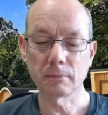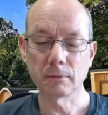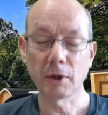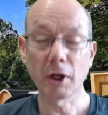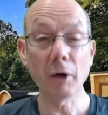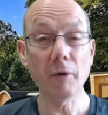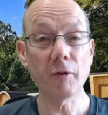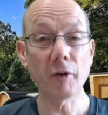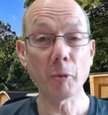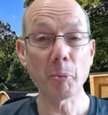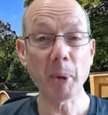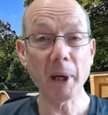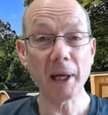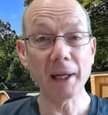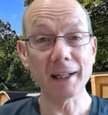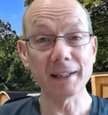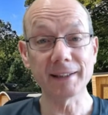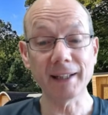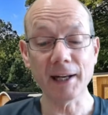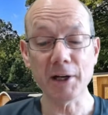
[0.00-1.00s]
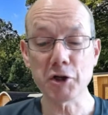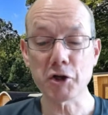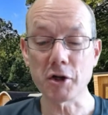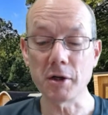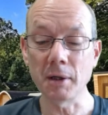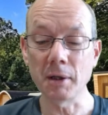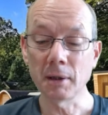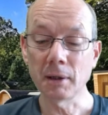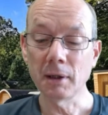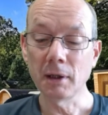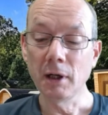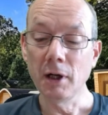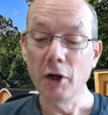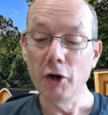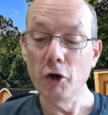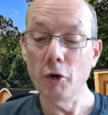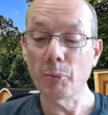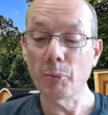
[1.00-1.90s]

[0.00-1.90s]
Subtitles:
Now, if you're paying attention, you'll